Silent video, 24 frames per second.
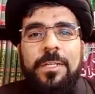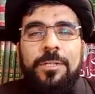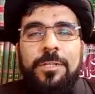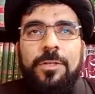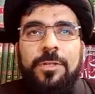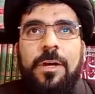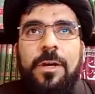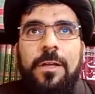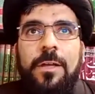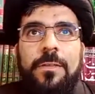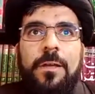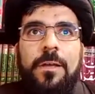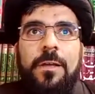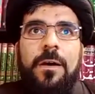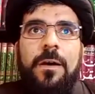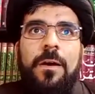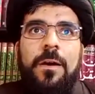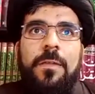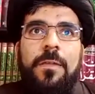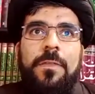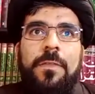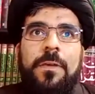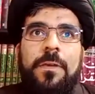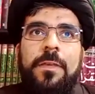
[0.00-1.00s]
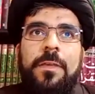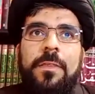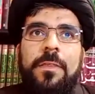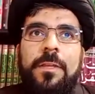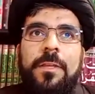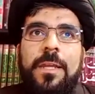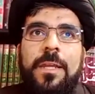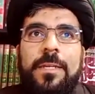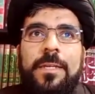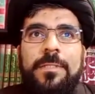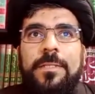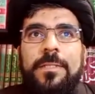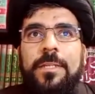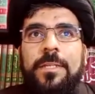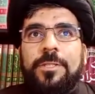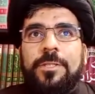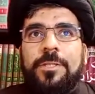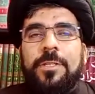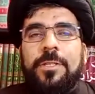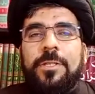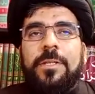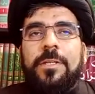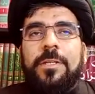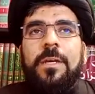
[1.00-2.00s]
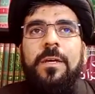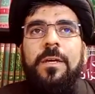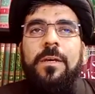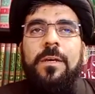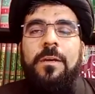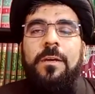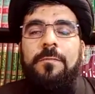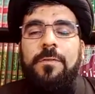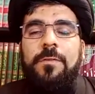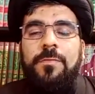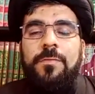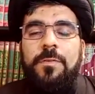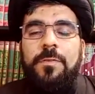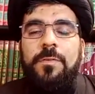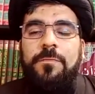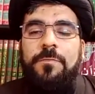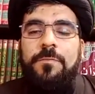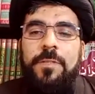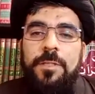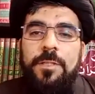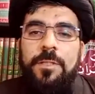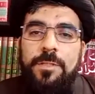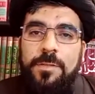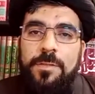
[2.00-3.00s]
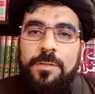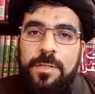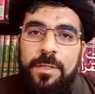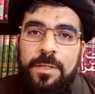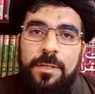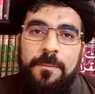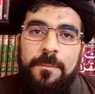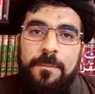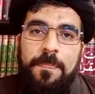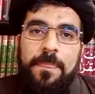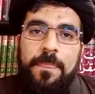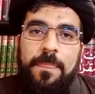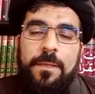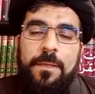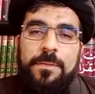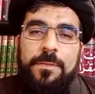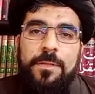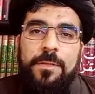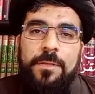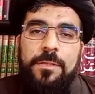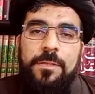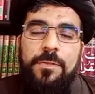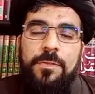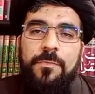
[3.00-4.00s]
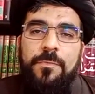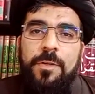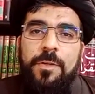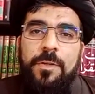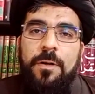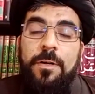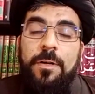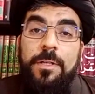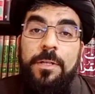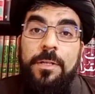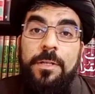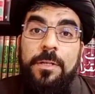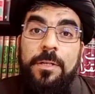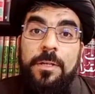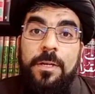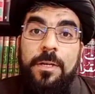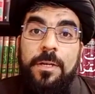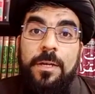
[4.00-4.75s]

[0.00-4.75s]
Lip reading: Inshallah, I think in the next session, we will finish the discussion regarding